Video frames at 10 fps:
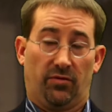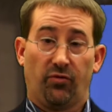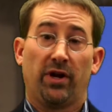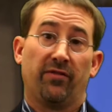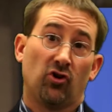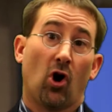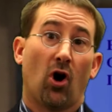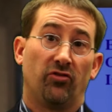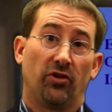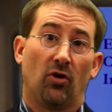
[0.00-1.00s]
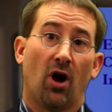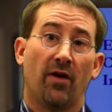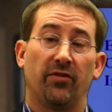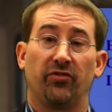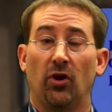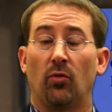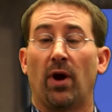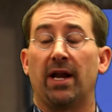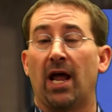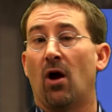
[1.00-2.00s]
free of charge in their office. You know,
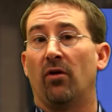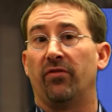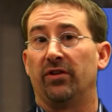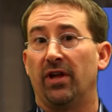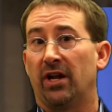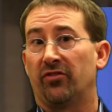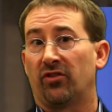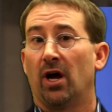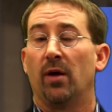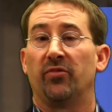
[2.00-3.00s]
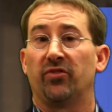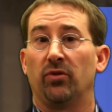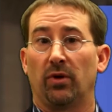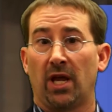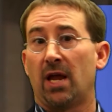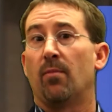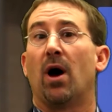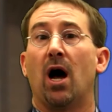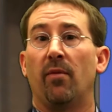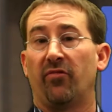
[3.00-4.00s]
right now, if a dentist comes to a
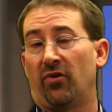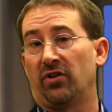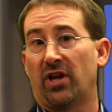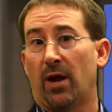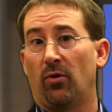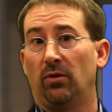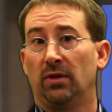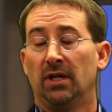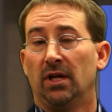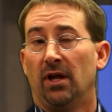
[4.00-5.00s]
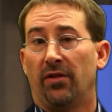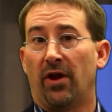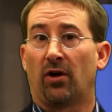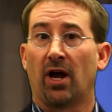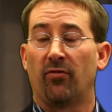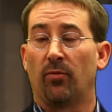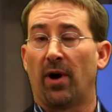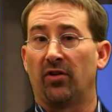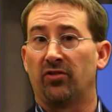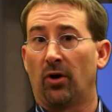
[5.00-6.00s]
K-mom, for example, they are covered
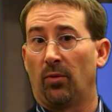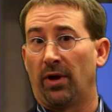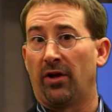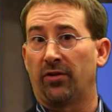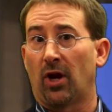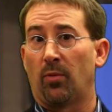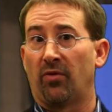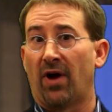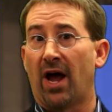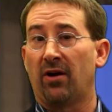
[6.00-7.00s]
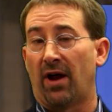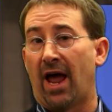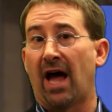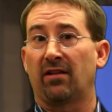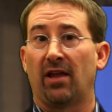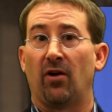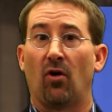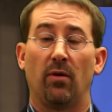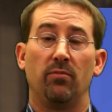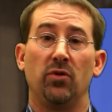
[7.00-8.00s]
by the Charitable Health Care Provider Act and
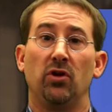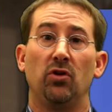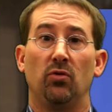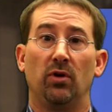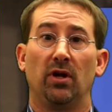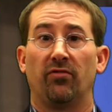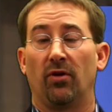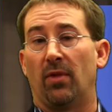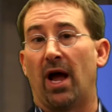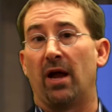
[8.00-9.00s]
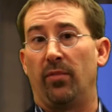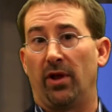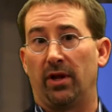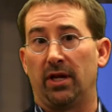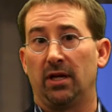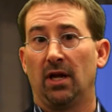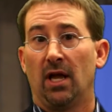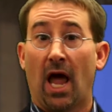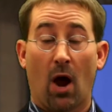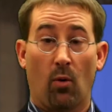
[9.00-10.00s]
are immune from liability.
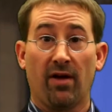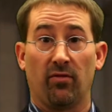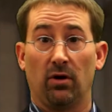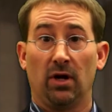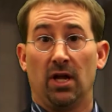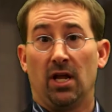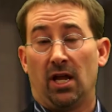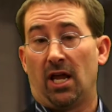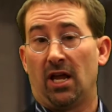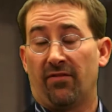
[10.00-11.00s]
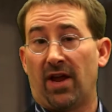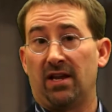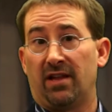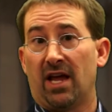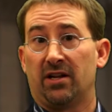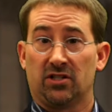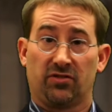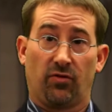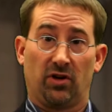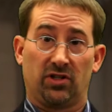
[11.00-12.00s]
However, if a
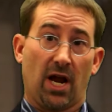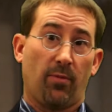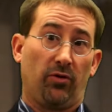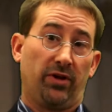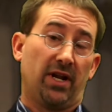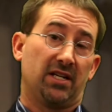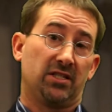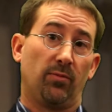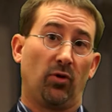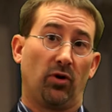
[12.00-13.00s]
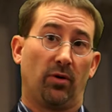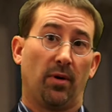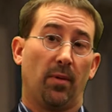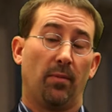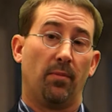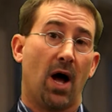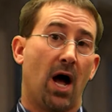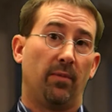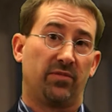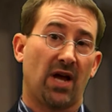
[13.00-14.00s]
dentist, for example, did a similar
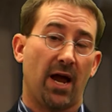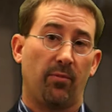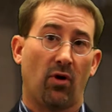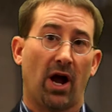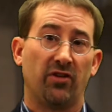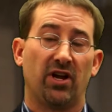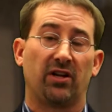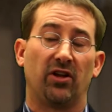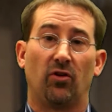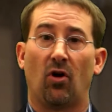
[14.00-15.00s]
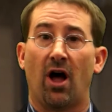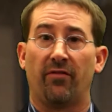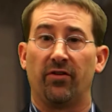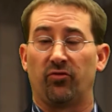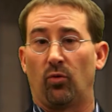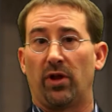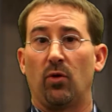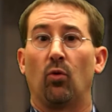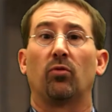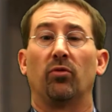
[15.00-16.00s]
mom-type project in their office where they
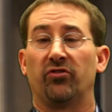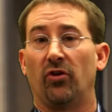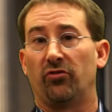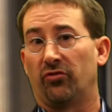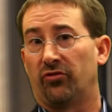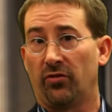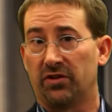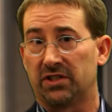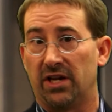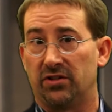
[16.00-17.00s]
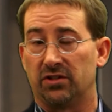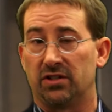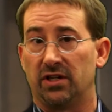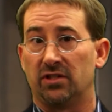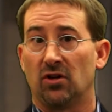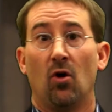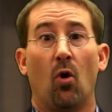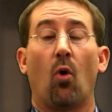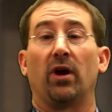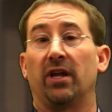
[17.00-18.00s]
work with social service agencies,
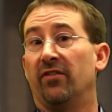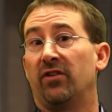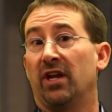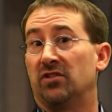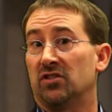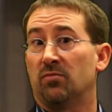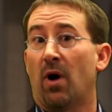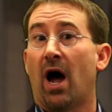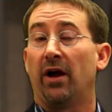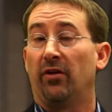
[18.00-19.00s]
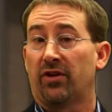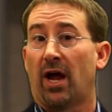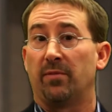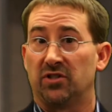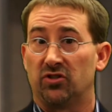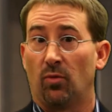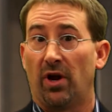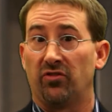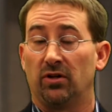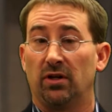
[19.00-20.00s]
or a Give Kids a Smile type
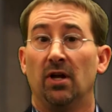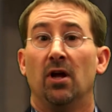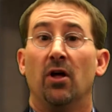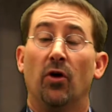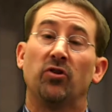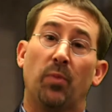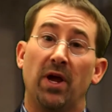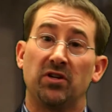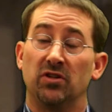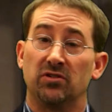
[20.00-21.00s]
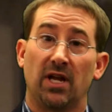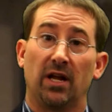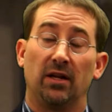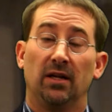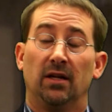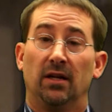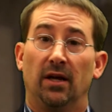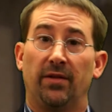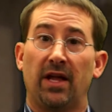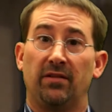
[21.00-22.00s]
situation, those patients that
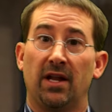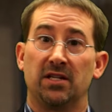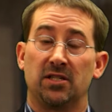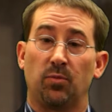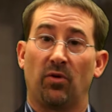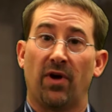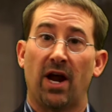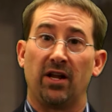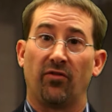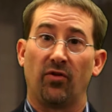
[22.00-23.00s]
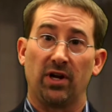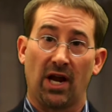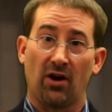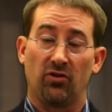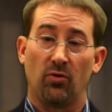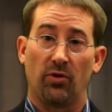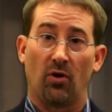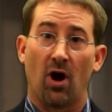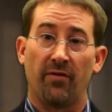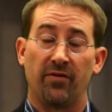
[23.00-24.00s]
dentist is providing free care to in their
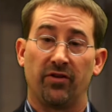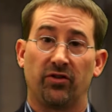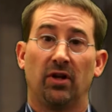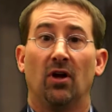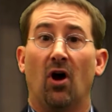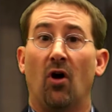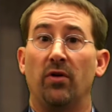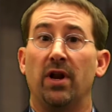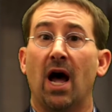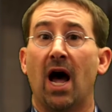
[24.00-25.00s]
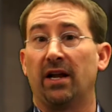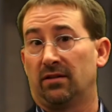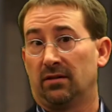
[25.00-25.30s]
office are not